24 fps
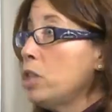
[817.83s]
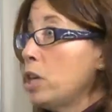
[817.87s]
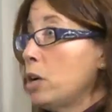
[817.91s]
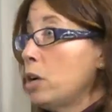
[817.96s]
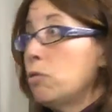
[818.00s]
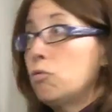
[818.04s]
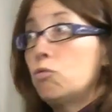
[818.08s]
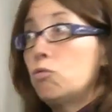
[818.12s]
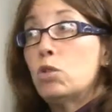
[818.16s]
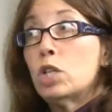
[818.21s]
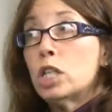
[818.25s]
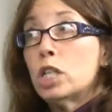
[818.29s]
You
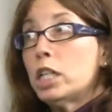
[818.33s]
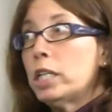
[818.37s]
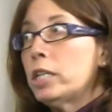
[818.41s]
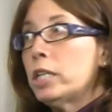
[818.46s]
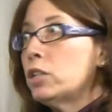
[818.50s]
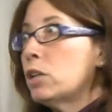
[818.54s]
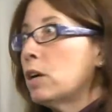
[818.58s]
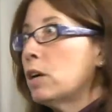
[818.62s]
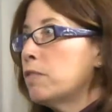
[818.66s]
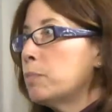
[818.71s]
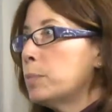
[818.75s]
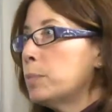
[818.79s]
know, really
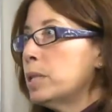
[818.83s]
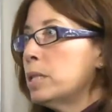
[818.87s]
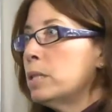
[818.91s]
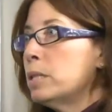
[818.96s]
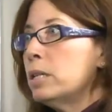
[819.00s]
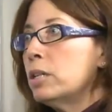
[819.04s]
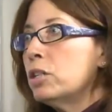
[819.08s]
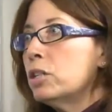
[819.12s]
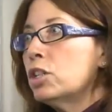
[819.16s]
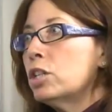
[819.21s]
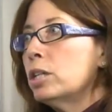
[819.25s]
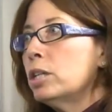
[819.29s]
tough
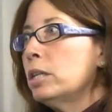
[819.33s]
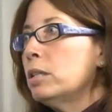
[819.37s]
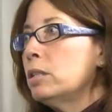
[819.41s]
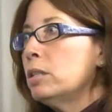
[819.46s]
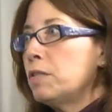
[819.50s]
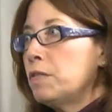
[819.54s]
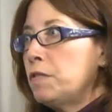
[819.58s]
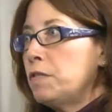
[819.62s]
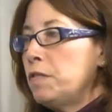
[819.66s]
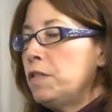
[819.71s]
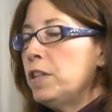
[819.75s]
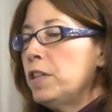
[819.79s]
position
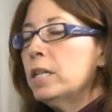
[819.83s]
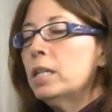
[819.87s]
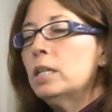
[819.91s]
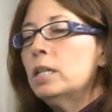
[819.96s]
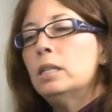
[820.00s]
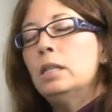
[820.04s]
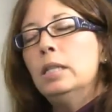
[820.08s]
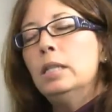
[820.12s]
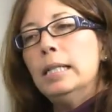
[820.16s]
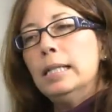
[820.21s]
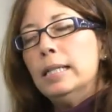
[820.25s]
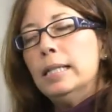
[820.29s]
to
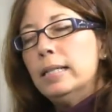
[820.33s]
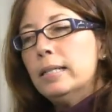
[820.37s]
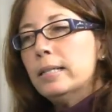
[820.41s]
fill."